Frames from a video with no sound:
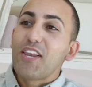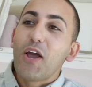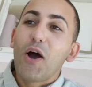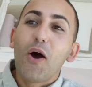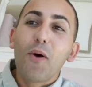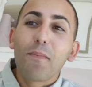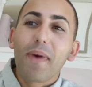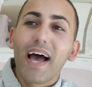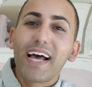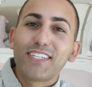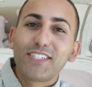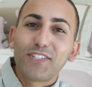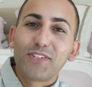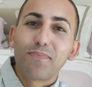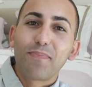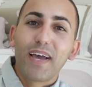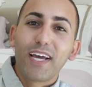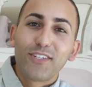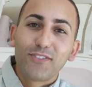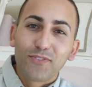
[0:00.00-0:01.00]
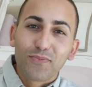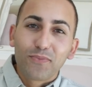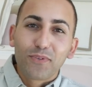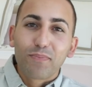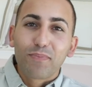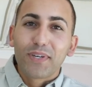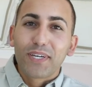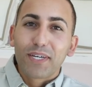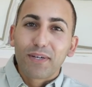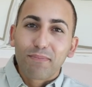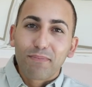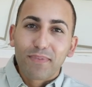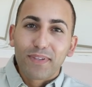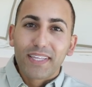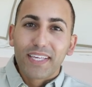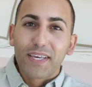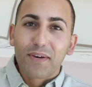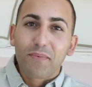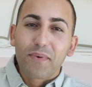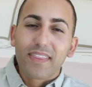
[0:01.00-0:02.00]
no master bedroom would be
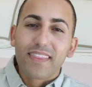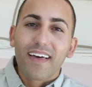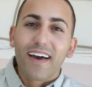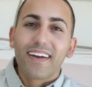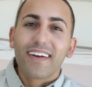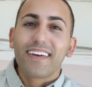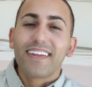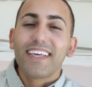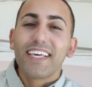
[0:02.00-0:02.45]
complete without an